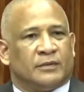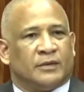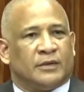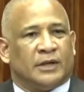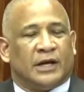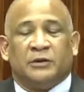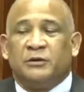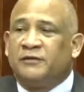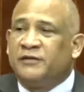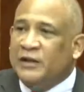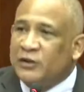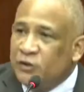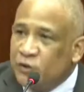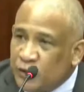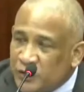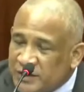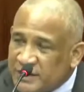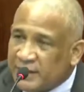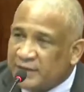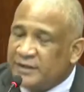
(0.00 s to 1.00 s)
And with the
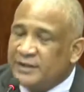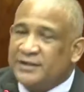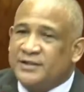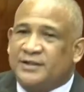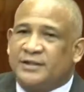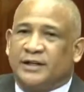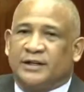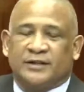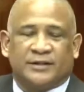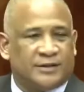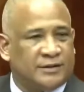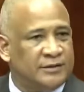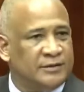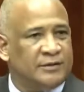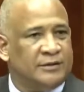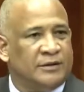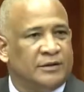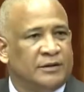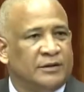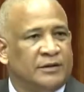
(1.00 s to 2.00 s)
new statistics,
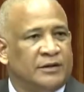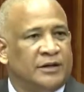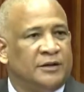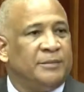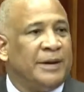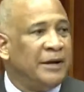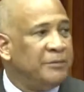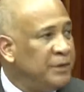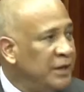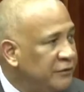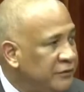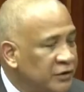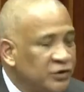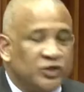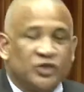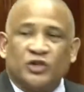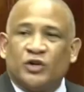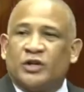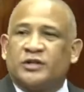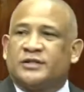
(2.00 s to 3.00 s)
it might be even
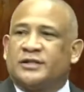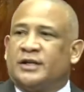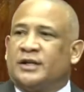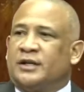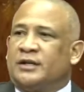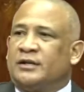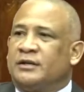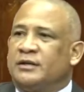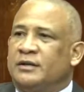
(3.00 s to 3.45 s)
shorter.